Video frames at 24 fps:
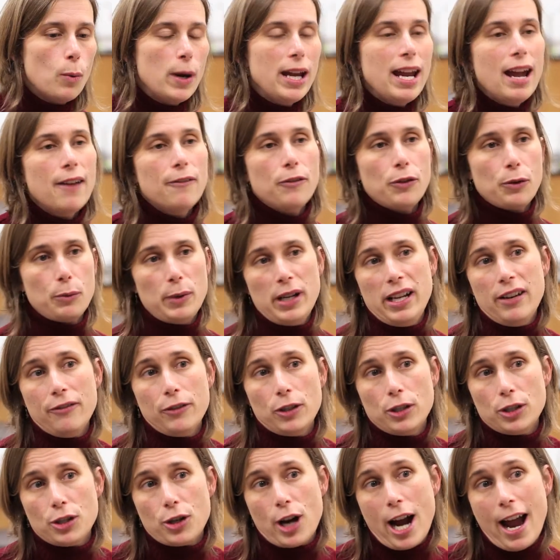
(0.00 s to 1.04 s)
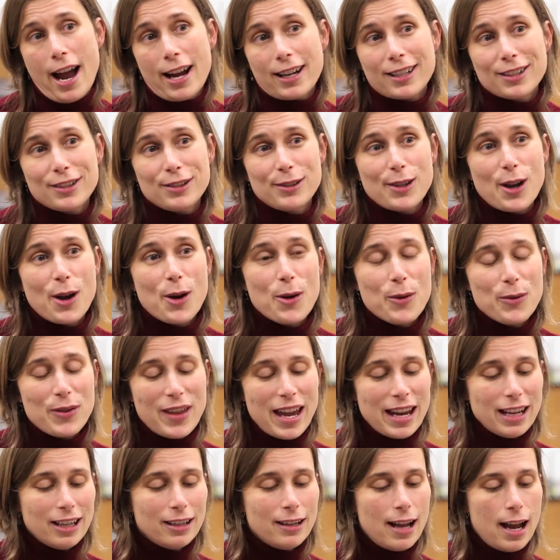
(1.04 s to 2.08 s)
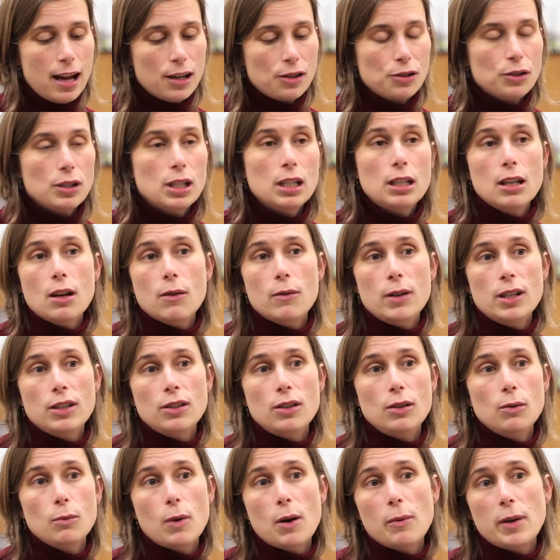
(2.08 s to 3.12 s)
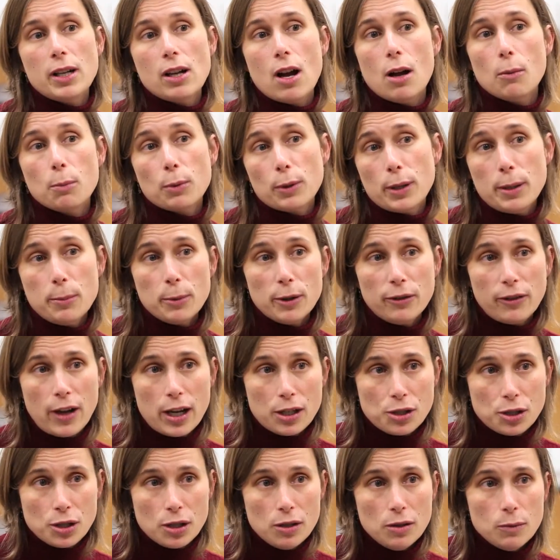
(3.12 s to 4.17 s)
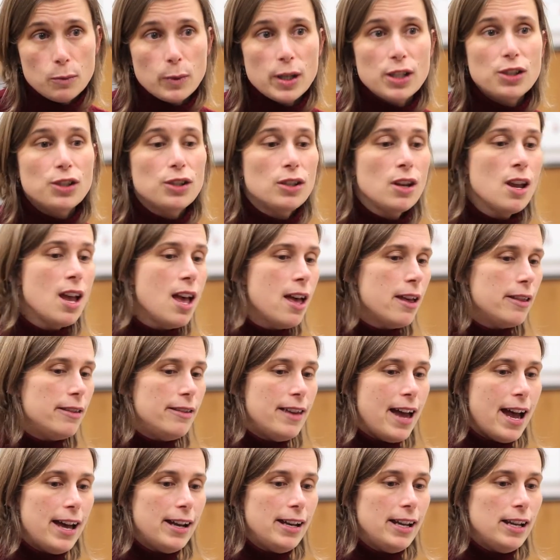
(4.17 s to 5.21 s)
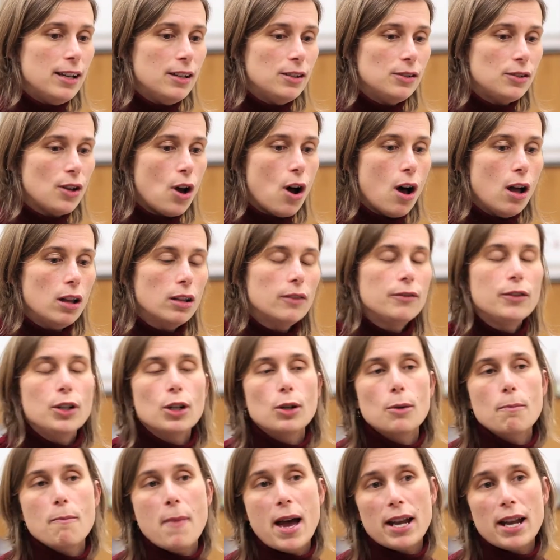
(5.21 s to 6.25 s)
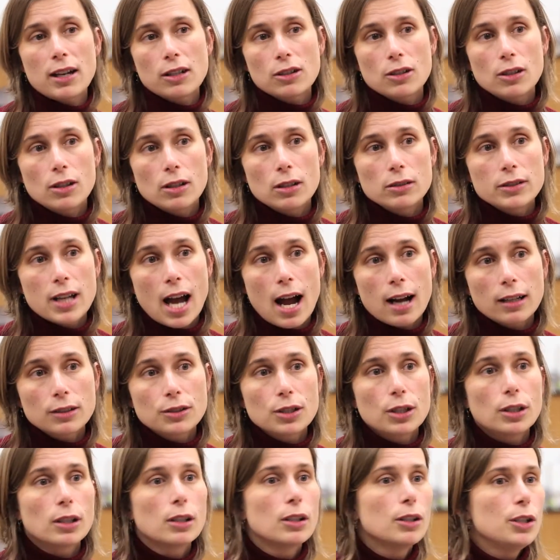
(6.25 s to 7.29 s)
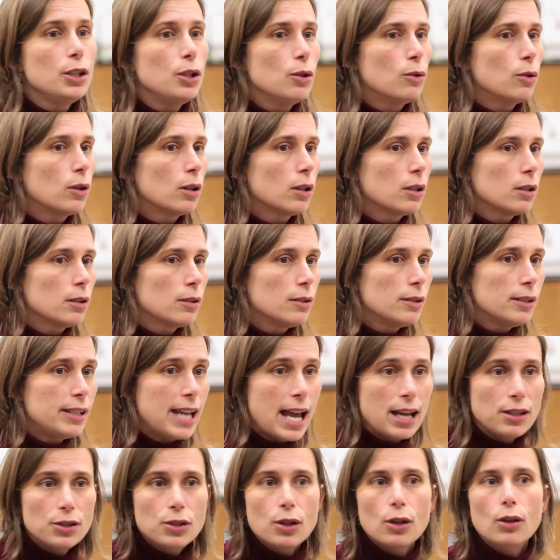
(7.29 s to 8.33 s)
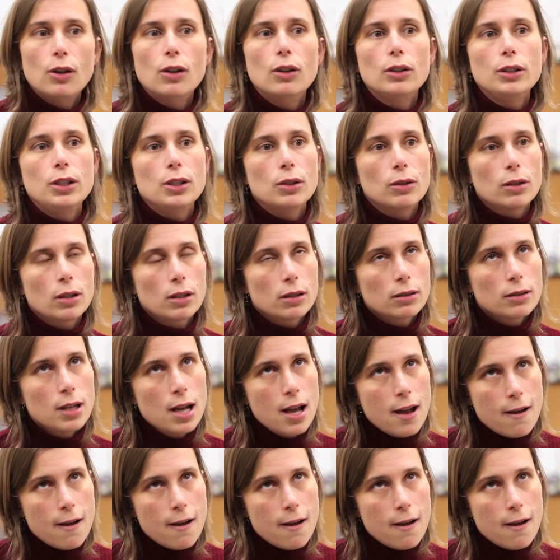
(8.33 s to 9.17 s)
we have three different tracks. So they could actually go into what we call pre-professional, which that is all of your medical doctor, your dental, your